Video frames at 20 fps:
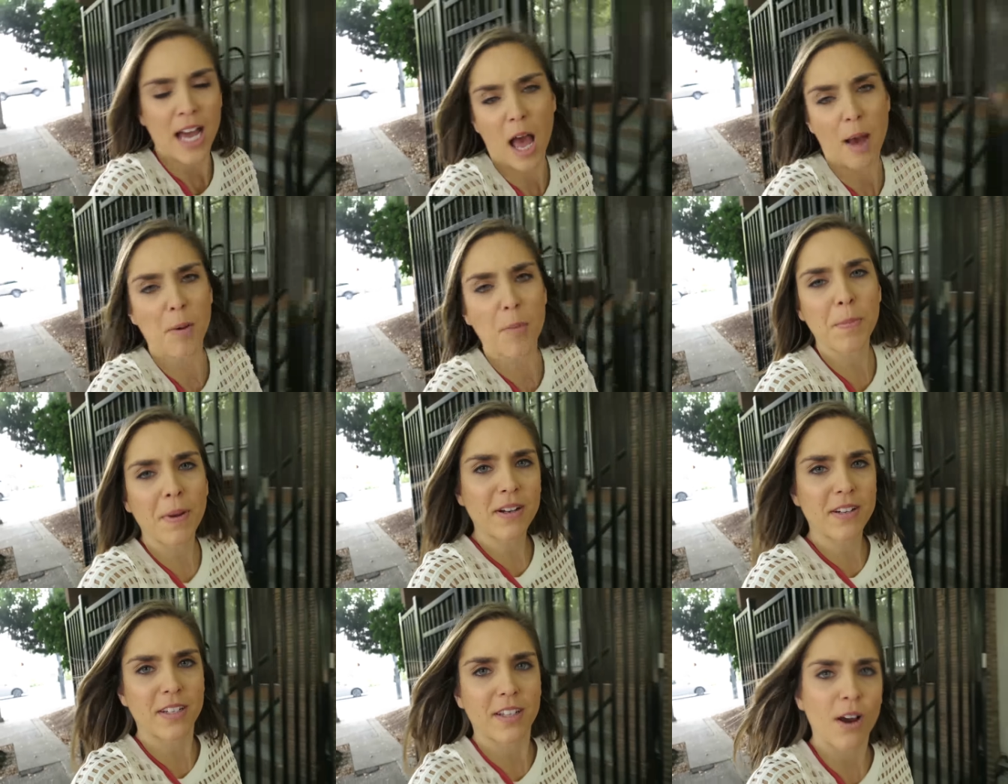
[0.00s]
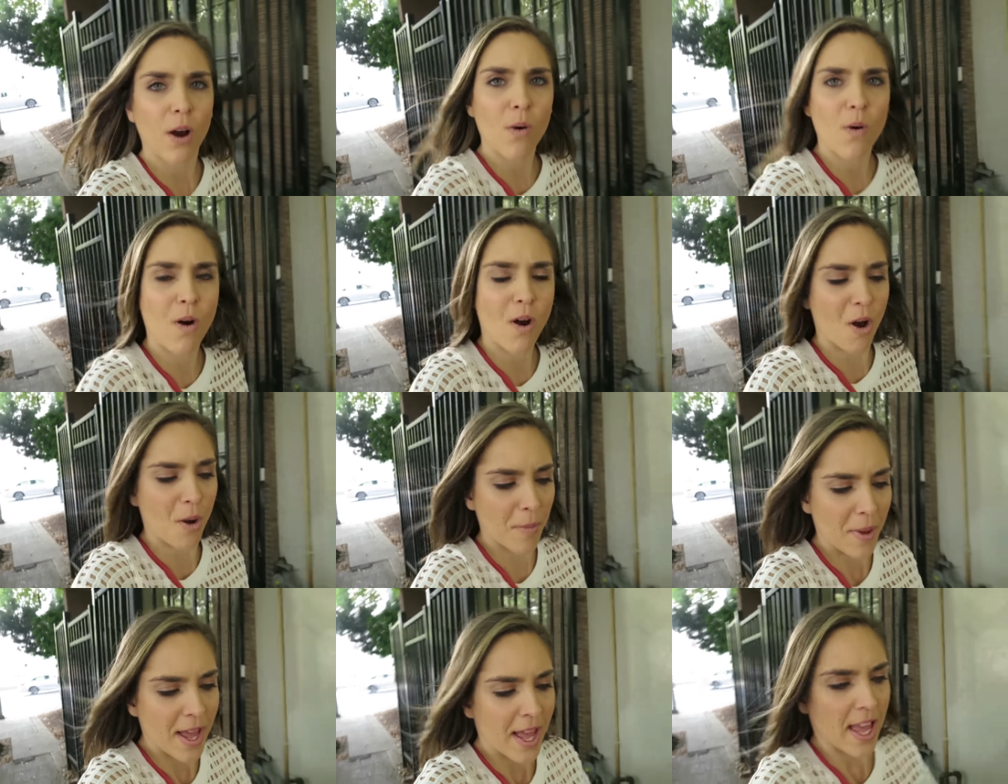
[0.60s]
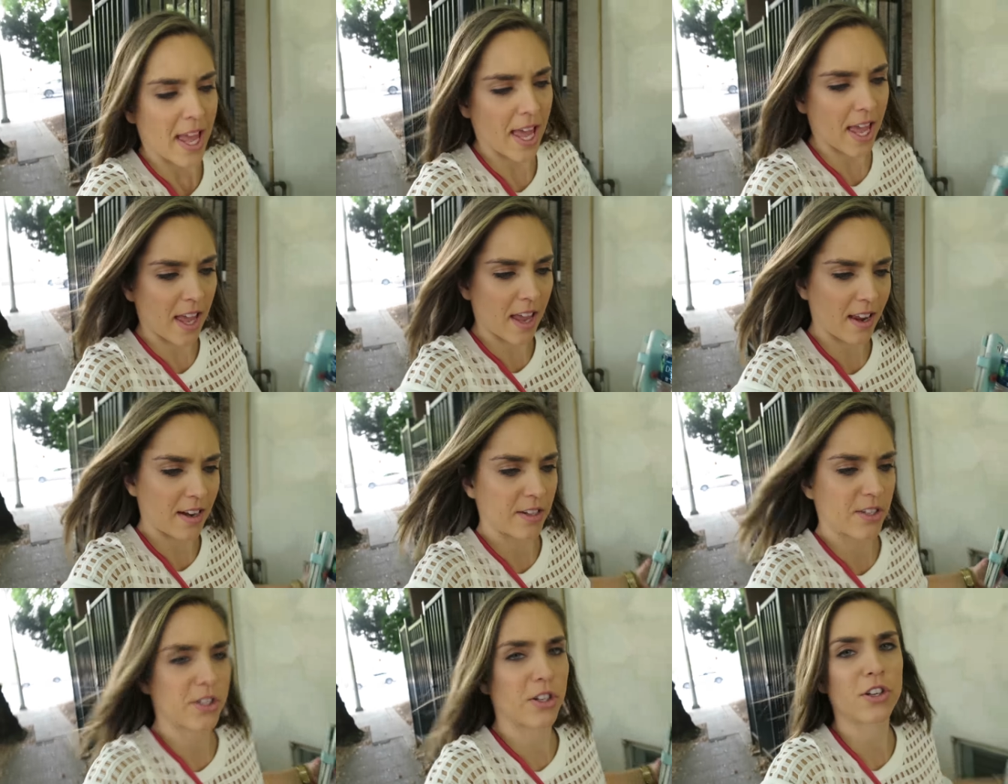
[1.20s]
I'm about to go home
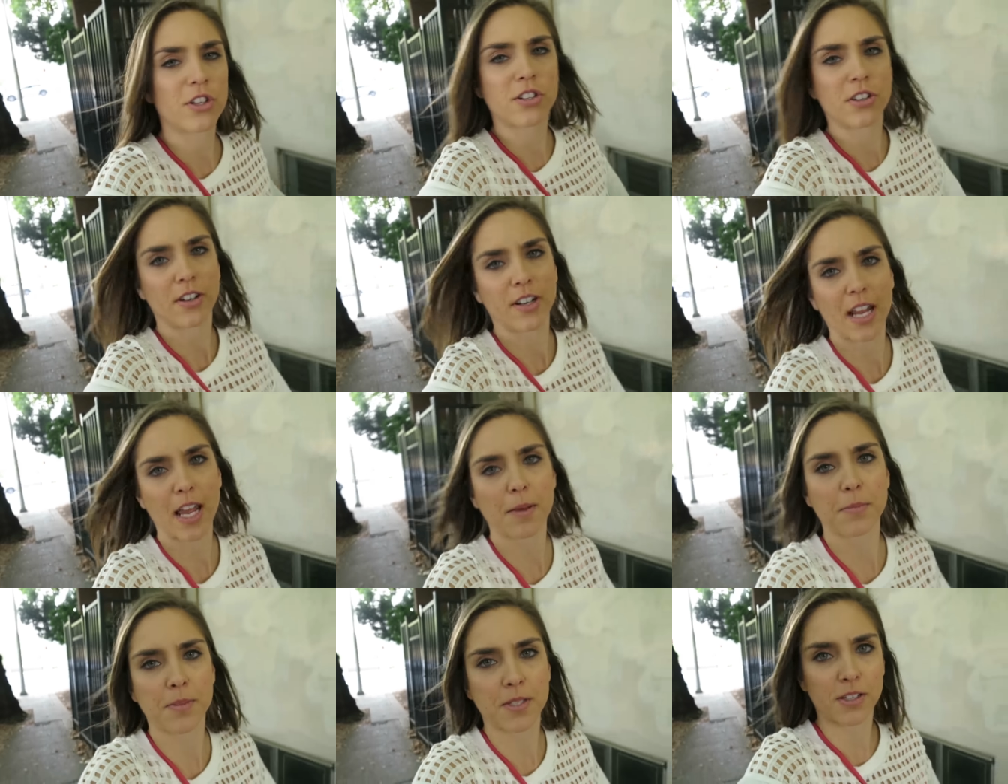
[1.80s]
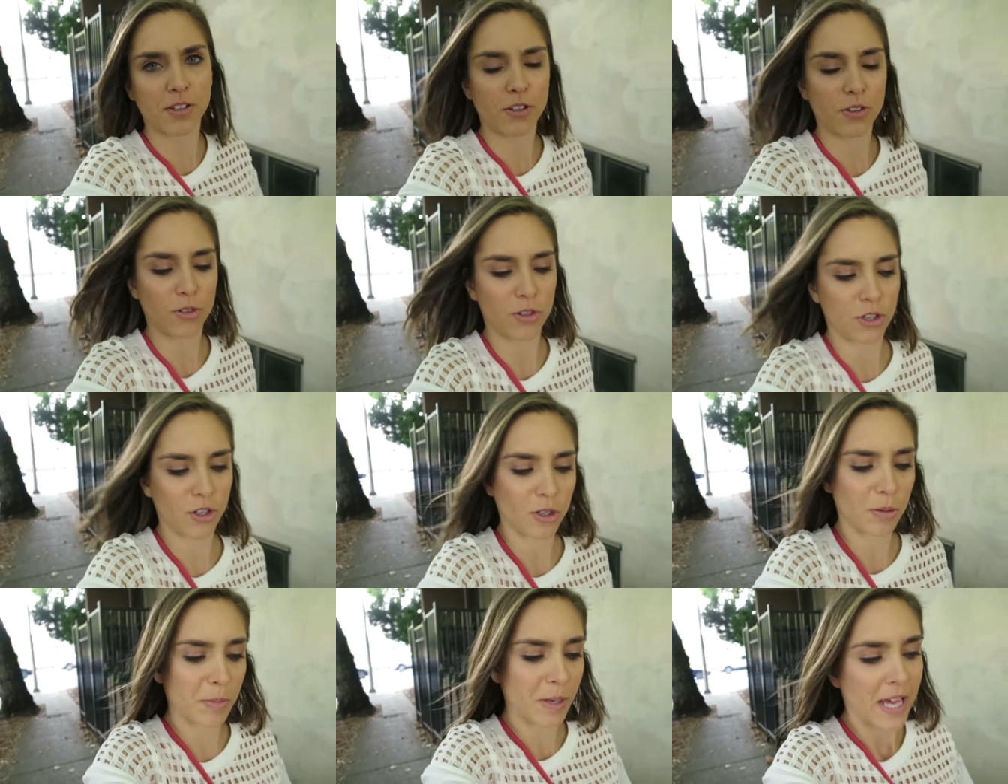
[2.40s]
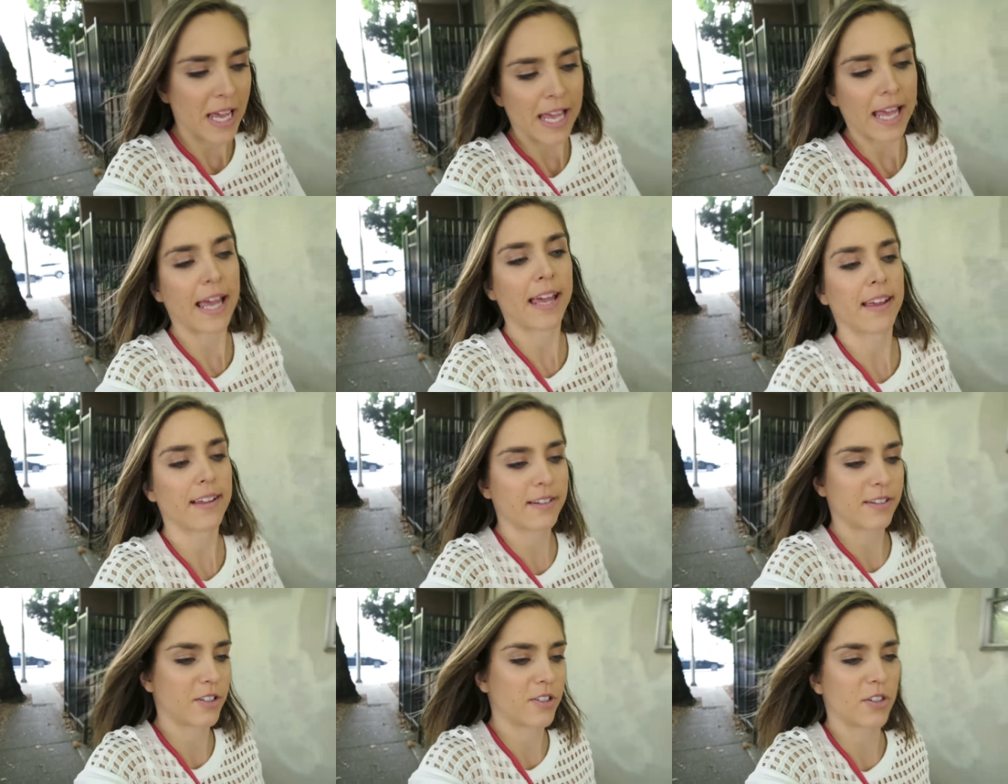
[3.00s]
and search their names in YouTube
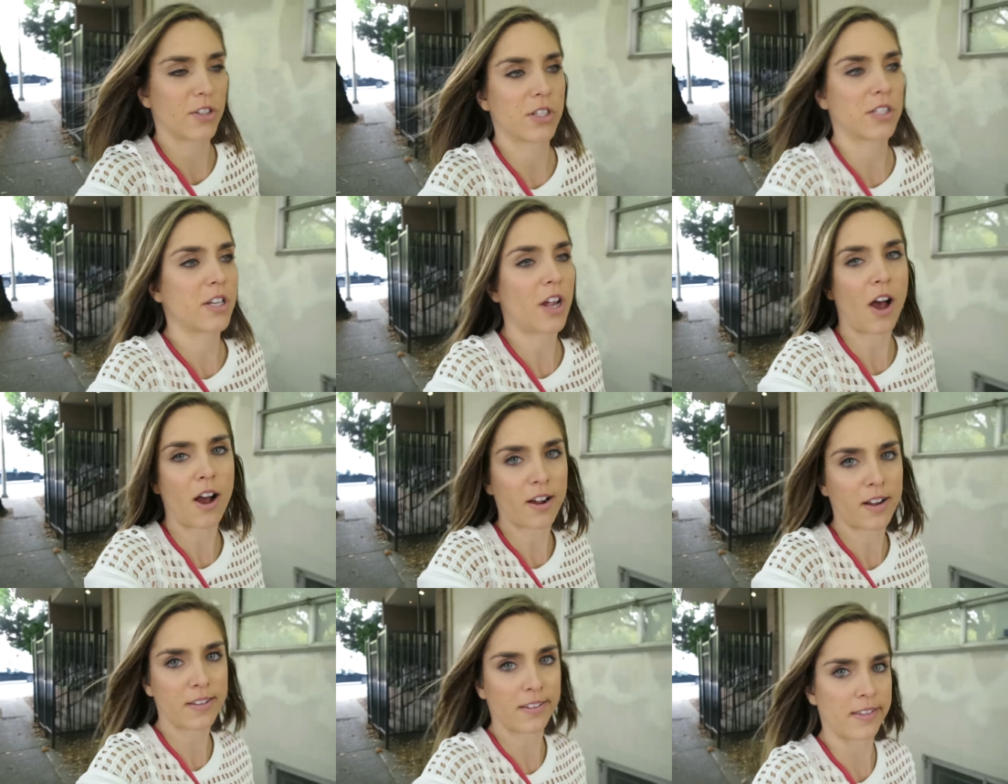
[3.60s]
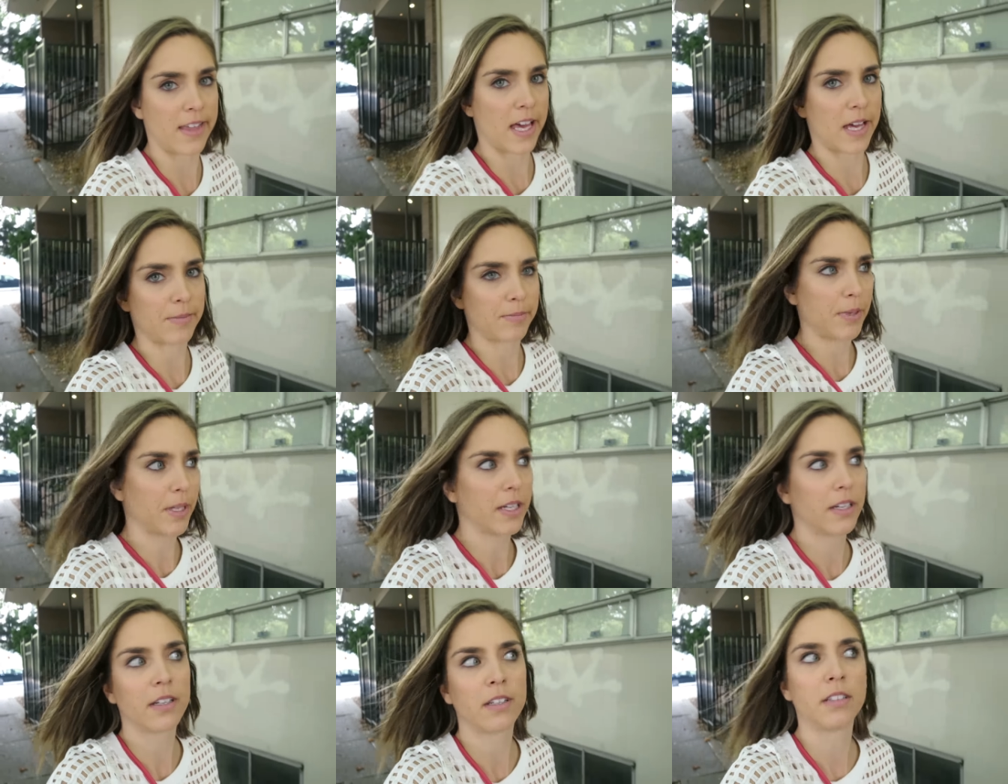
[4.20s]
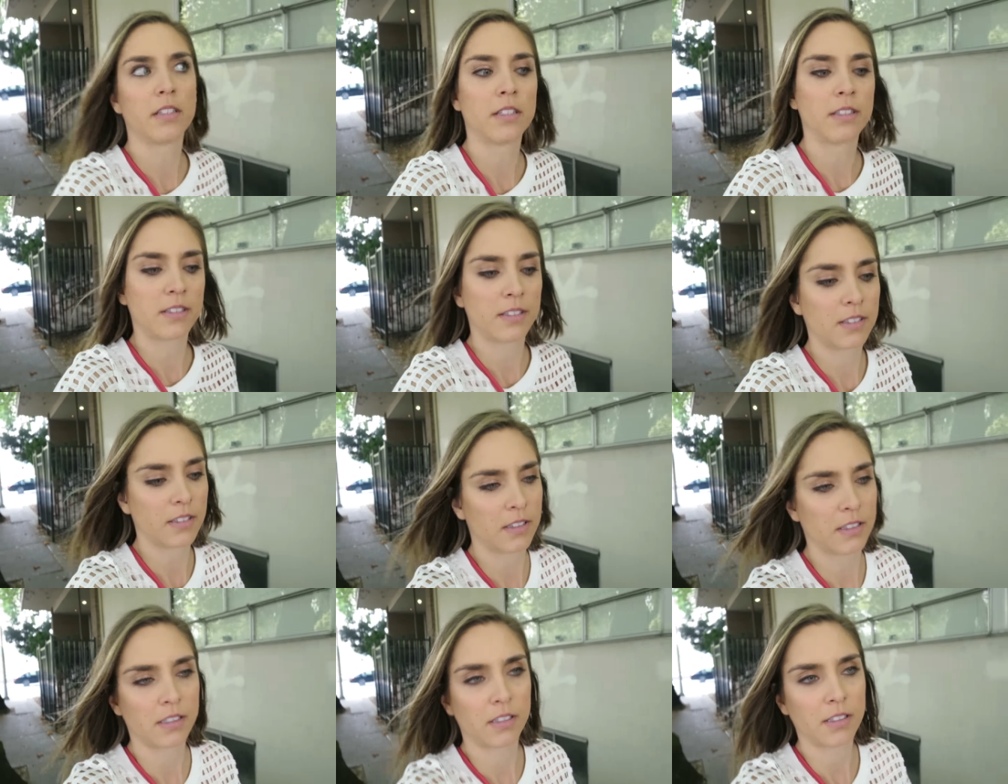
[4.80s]
and stalk them
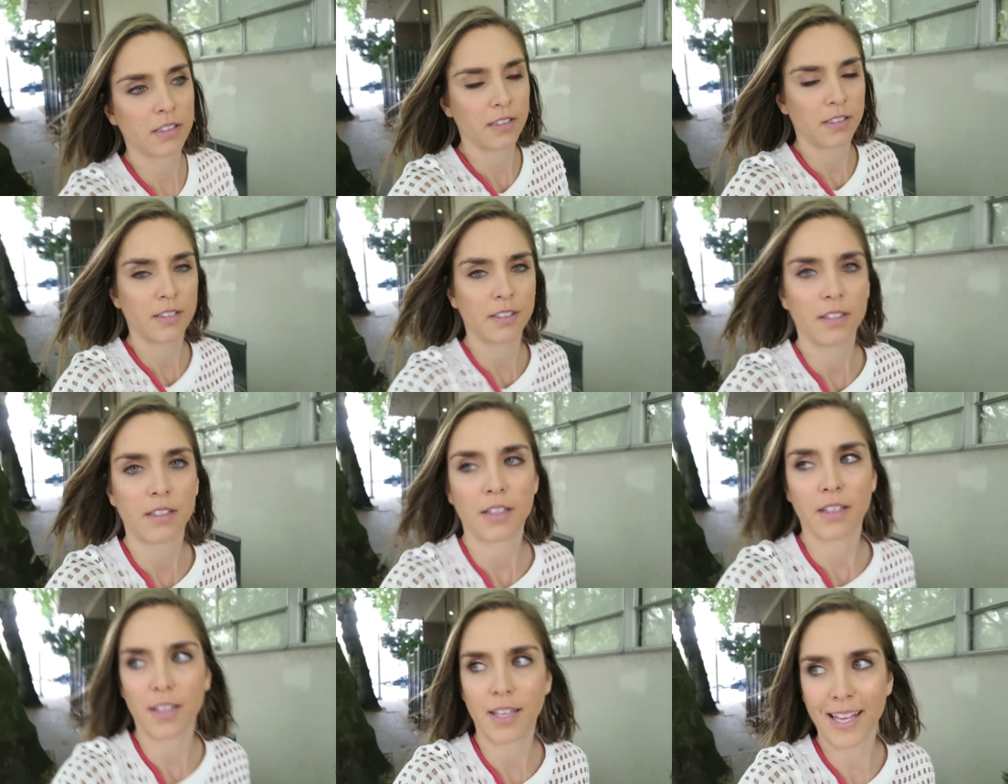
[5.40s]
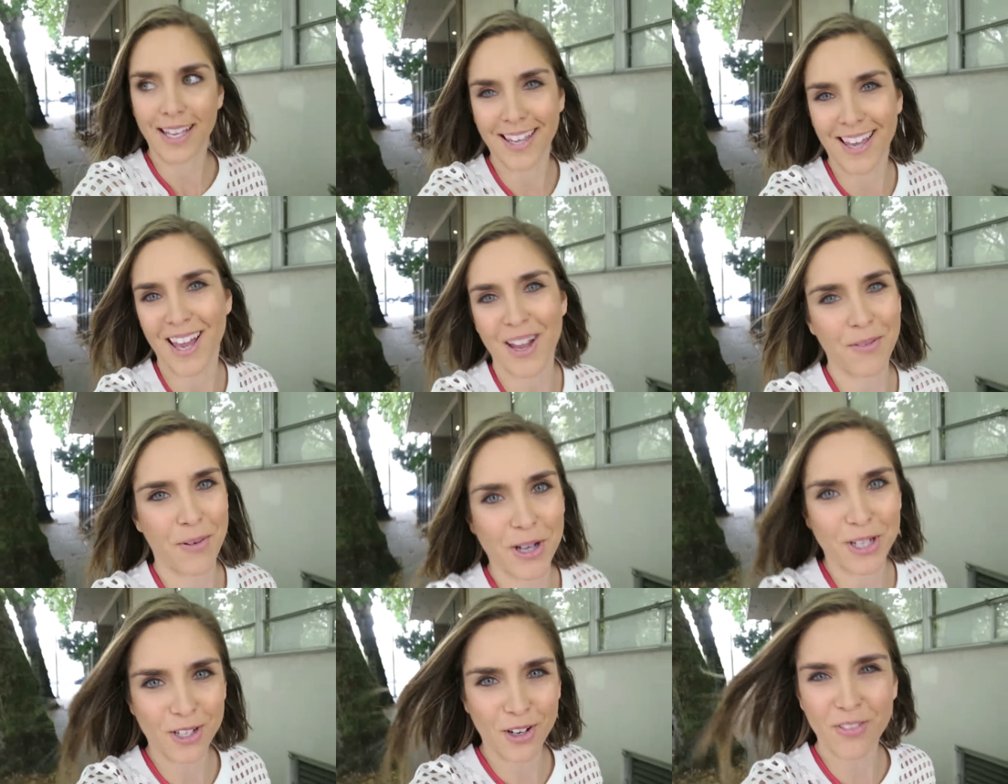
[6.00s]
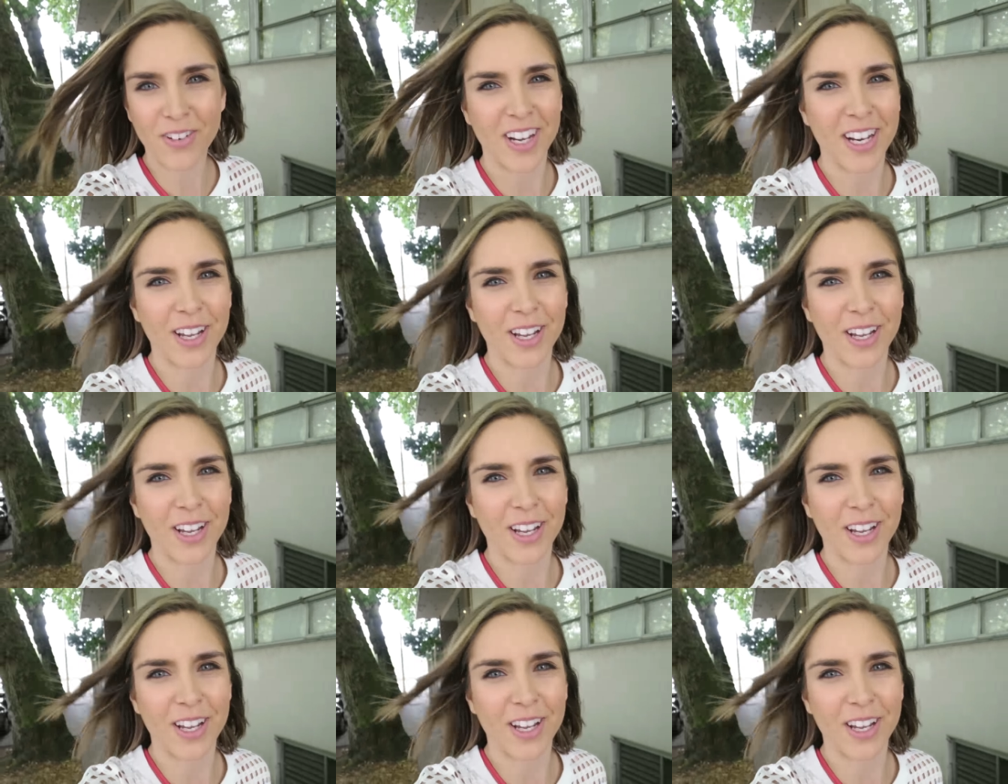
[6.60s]
aka watch their